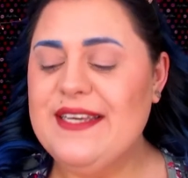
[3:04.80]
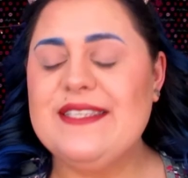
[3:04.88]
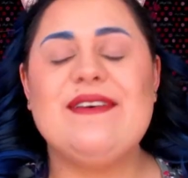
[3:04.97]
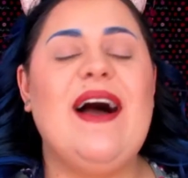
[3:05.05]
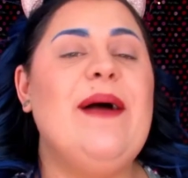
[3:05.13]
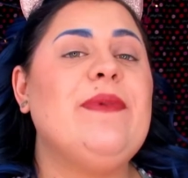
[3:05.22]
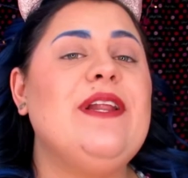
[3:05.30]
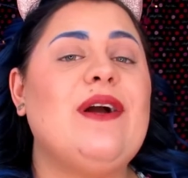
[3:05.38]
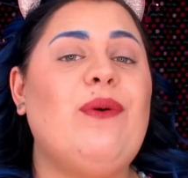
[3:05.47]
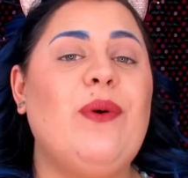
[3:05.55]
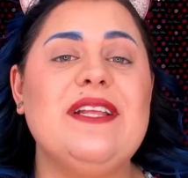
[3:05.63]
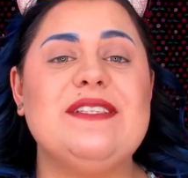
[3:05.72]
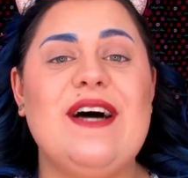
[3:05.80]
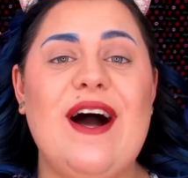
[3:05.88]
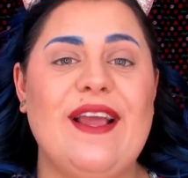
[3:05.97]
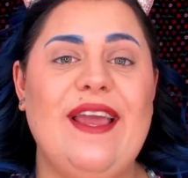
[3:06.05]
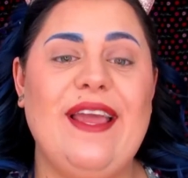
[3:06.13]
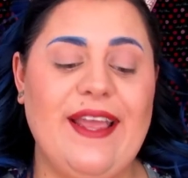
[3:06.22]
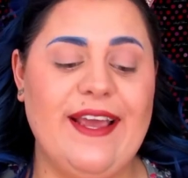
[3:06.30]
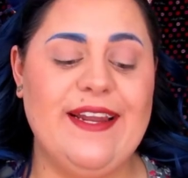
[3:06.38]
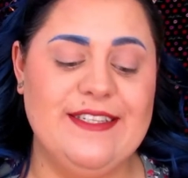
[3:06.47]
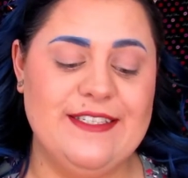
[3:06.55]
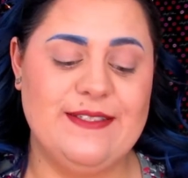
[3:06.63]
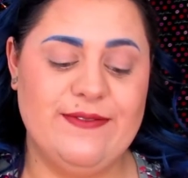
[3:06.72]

So I'm gonna quit talking and get into this